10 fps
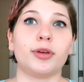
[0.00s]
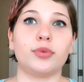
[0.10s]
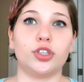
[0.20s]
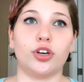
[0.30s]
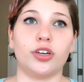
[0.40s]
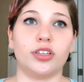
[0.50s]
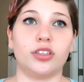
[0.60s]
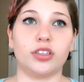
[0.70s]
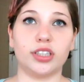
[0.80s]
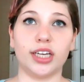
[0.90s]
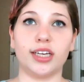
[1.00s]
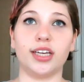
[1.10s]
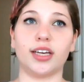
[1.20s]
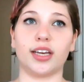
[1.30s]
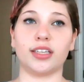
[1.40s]
and we started
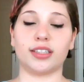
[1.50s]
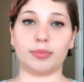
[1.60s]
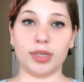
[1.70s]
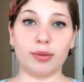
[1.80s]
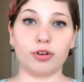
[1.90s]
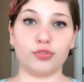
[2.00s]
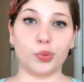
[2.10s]
dating in September of